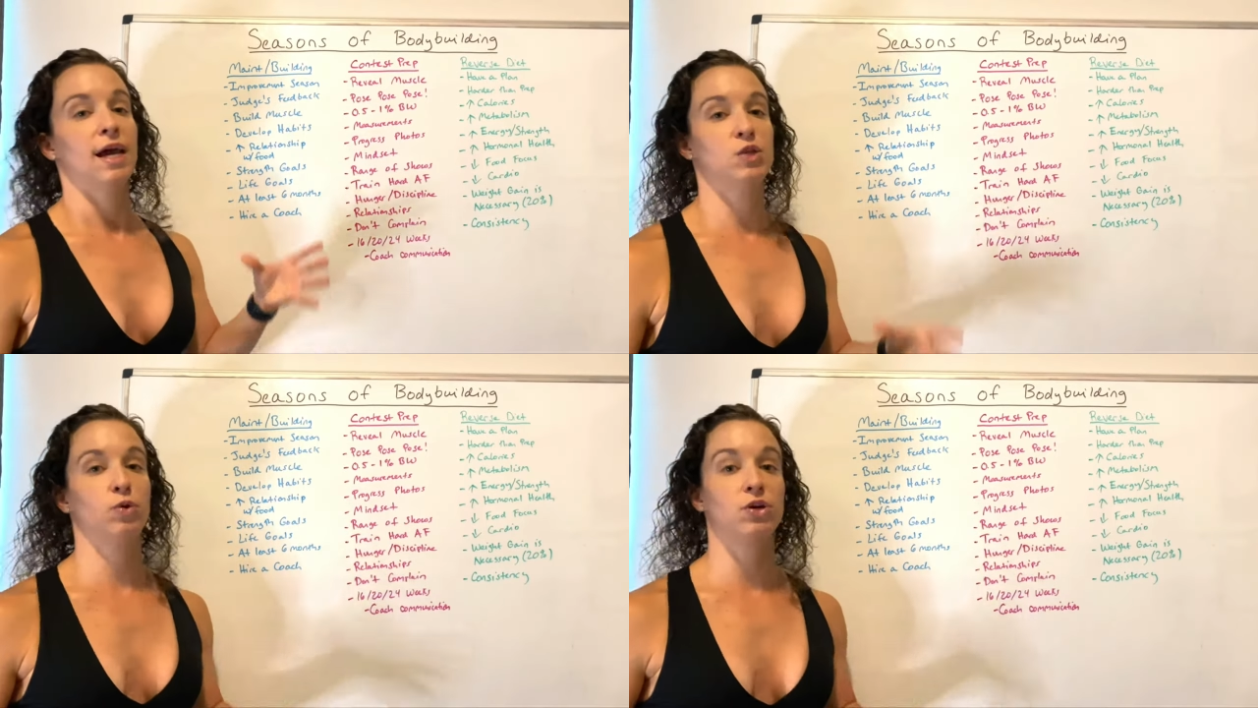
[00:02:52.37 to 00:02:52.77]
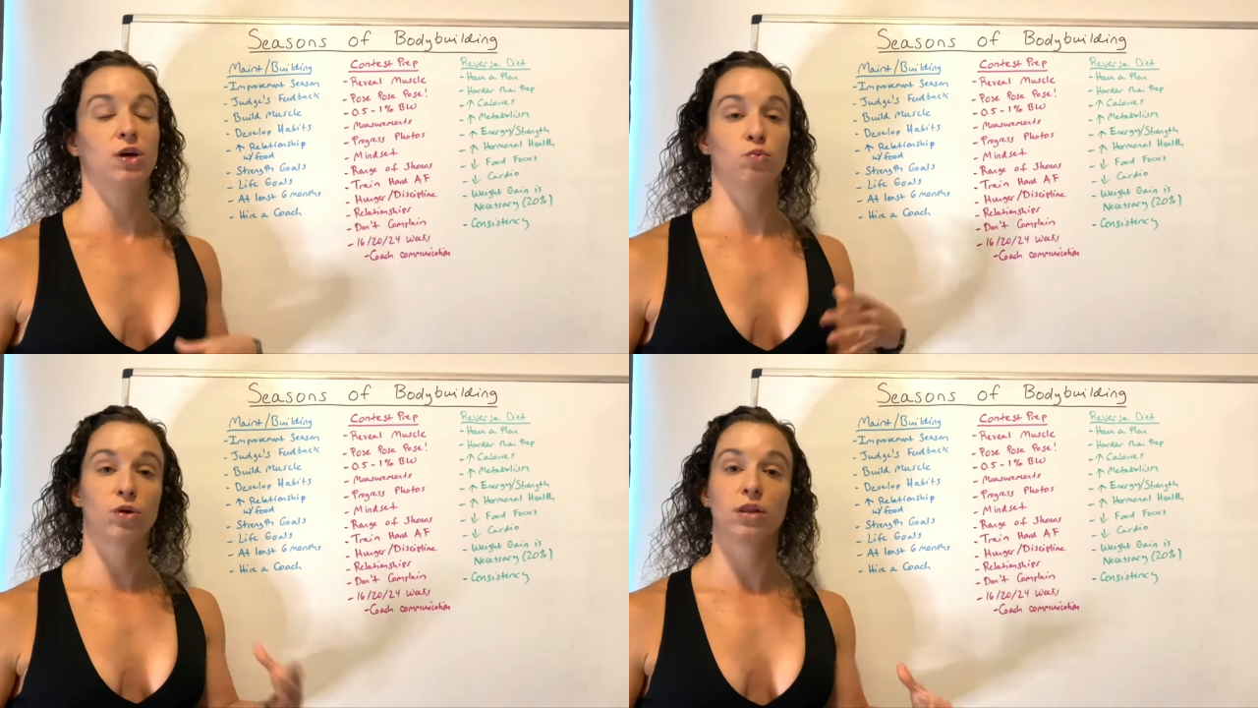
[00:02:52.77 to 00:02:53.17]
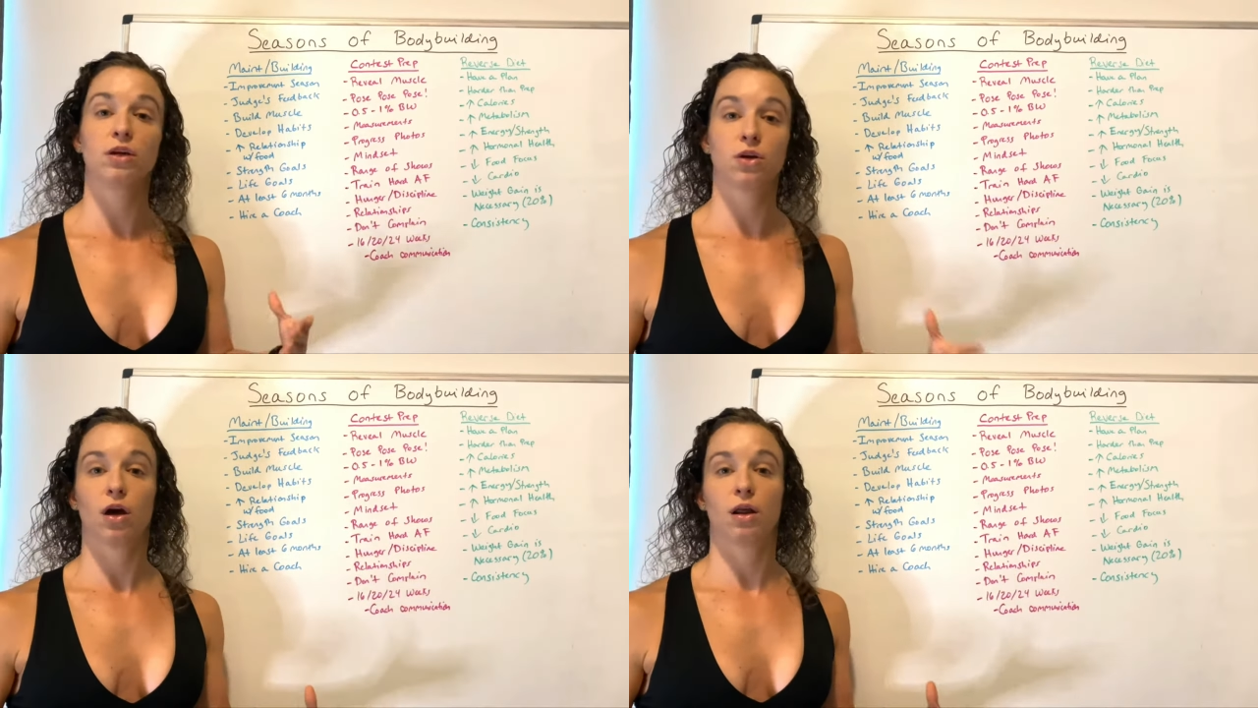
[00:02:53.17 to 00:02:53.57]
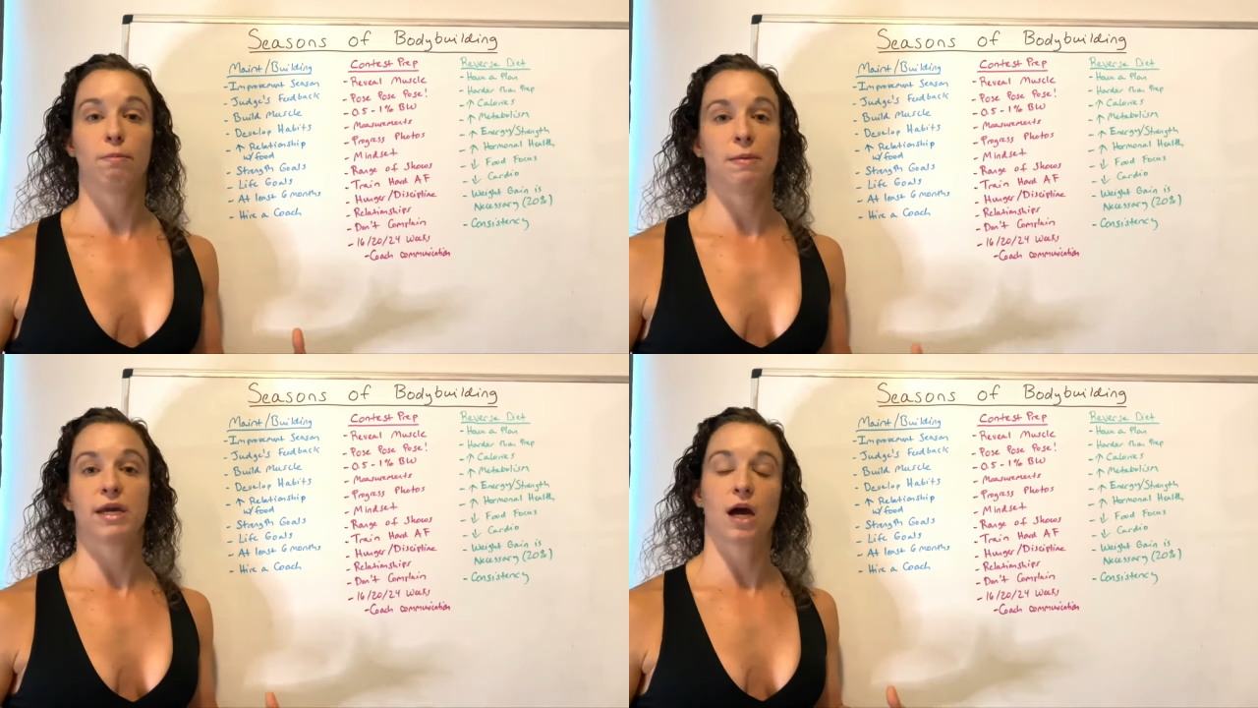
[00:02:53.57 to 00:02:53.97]
It's where you get really good at
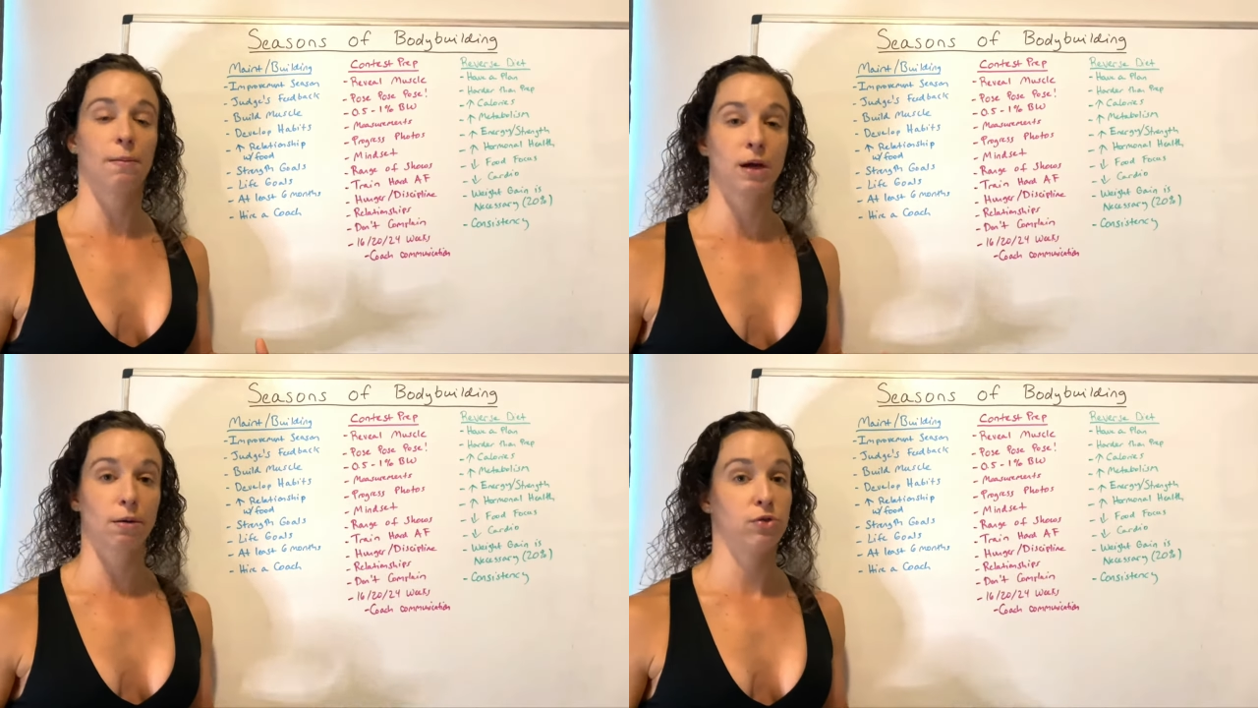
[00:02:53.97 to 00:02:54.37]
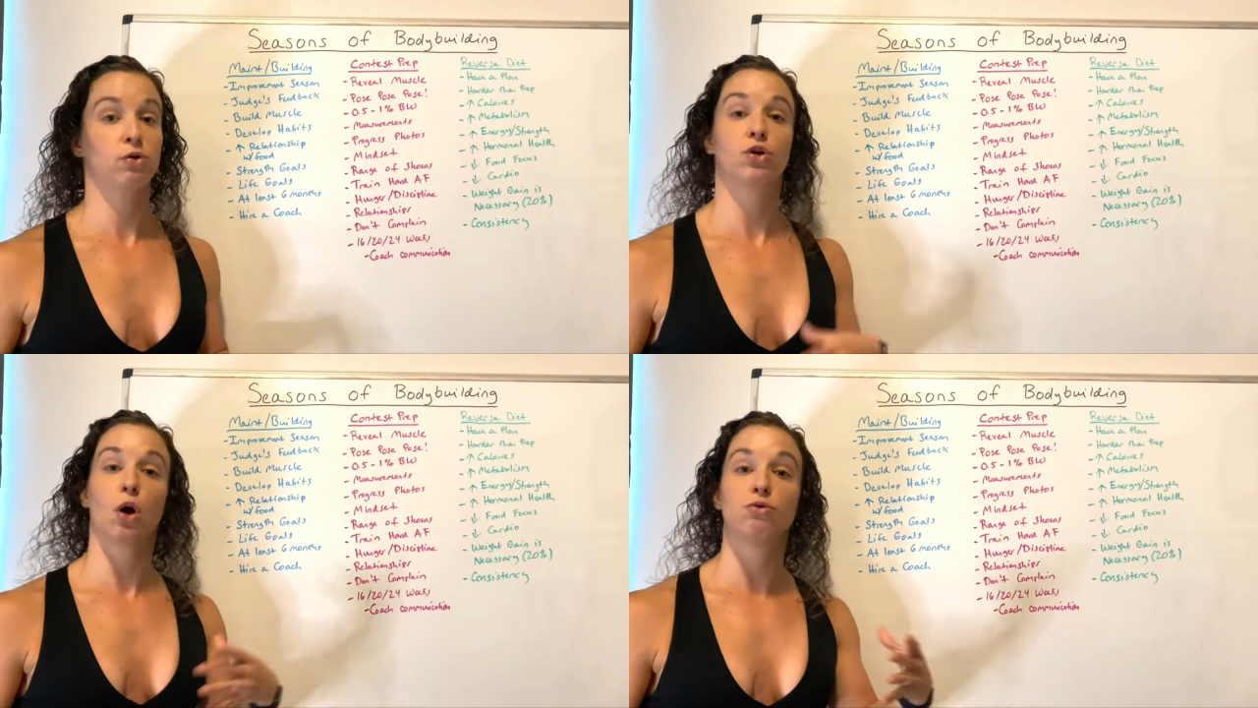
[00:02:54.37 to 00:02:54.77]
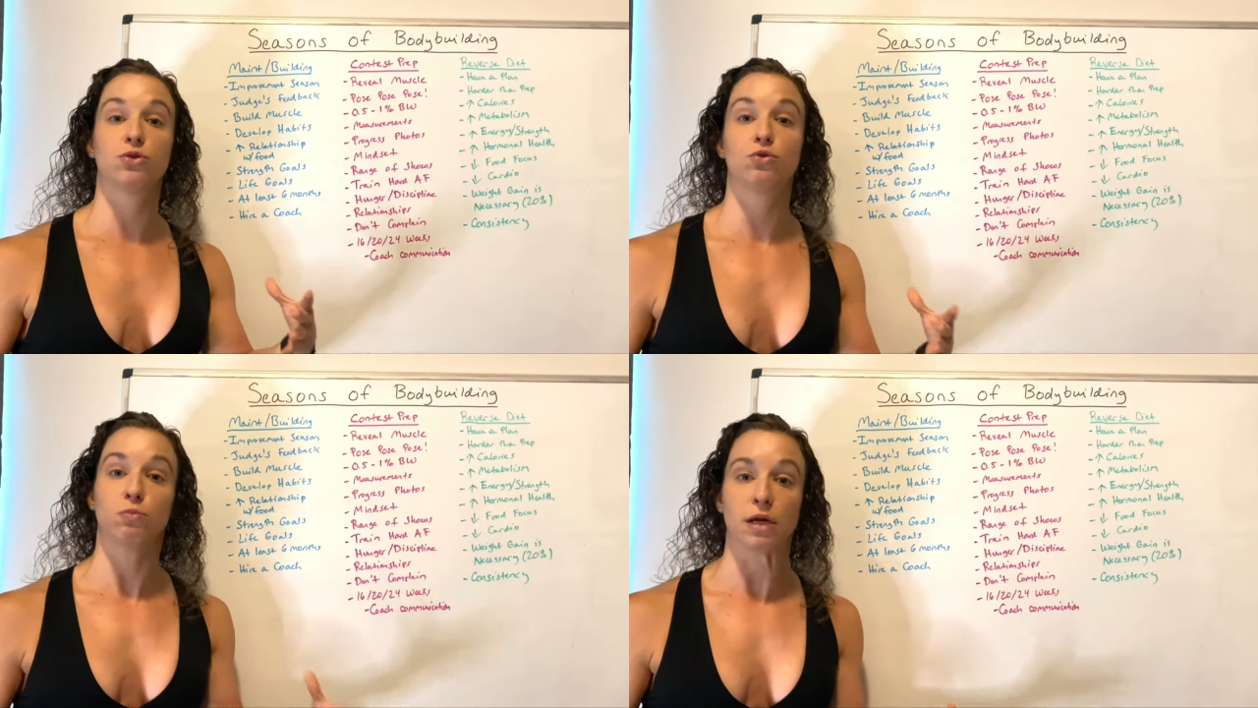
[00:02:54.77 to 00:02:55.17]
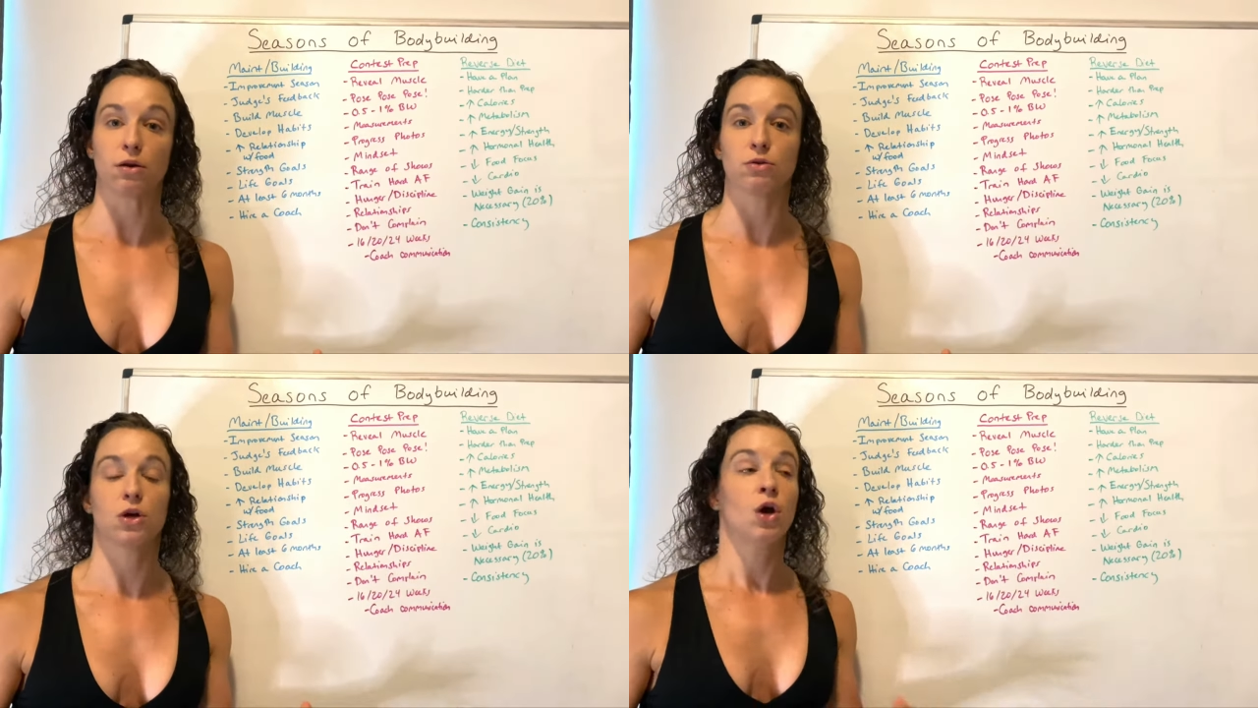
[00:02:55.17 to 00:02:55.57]
maybe coming up with your go-to
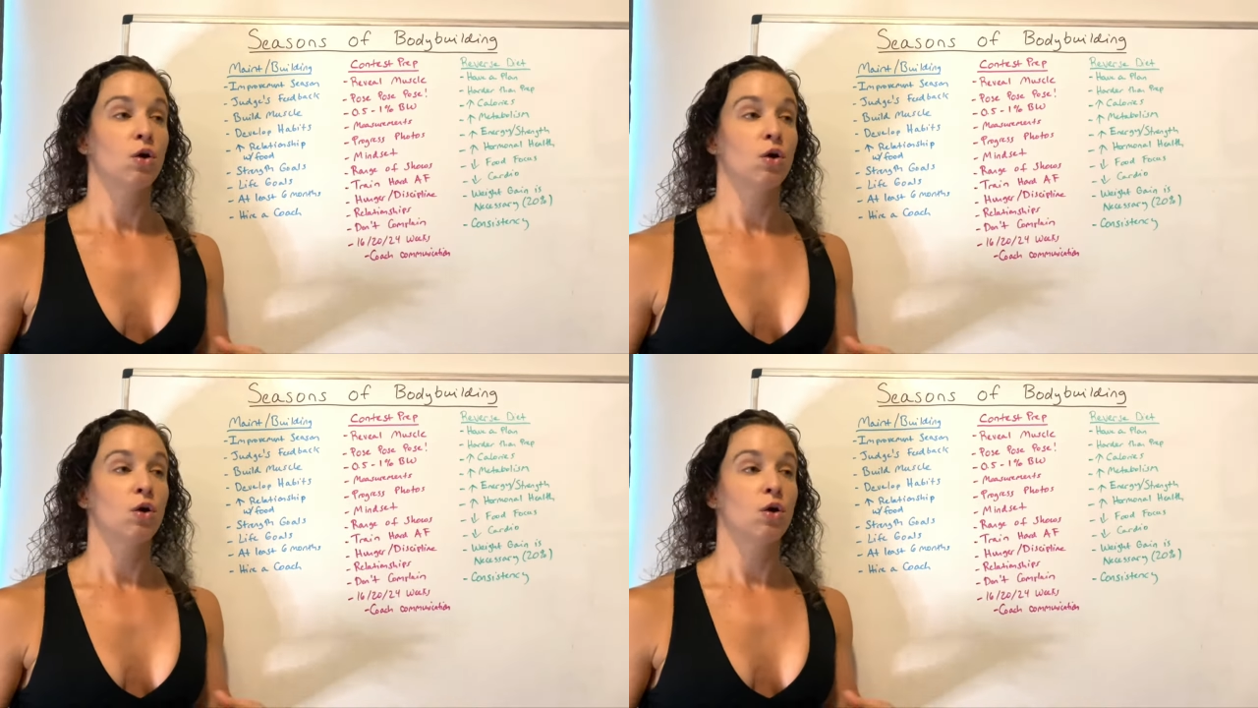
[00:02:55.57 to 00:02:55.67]
meals,